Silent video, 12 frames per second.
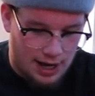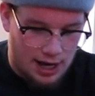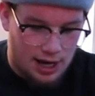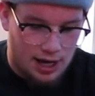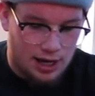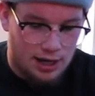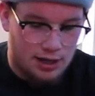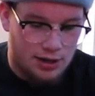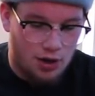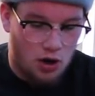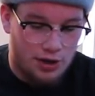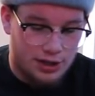
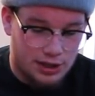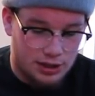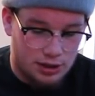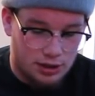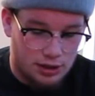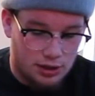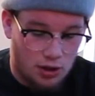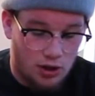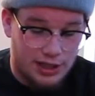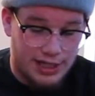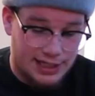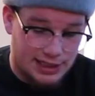and on
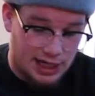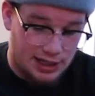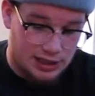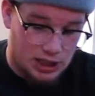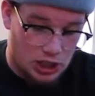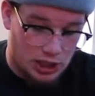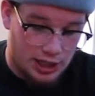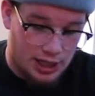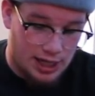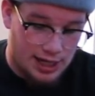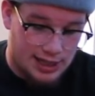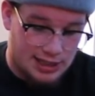the inside of the tongue
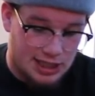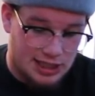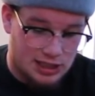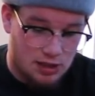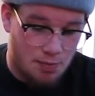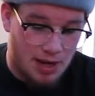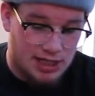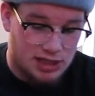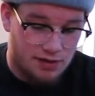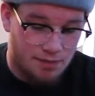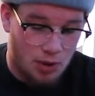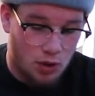it says the
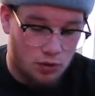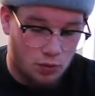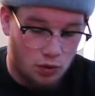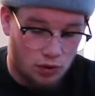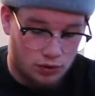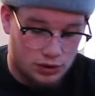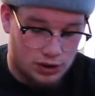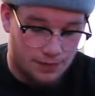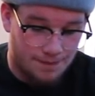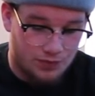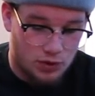best of both worlds,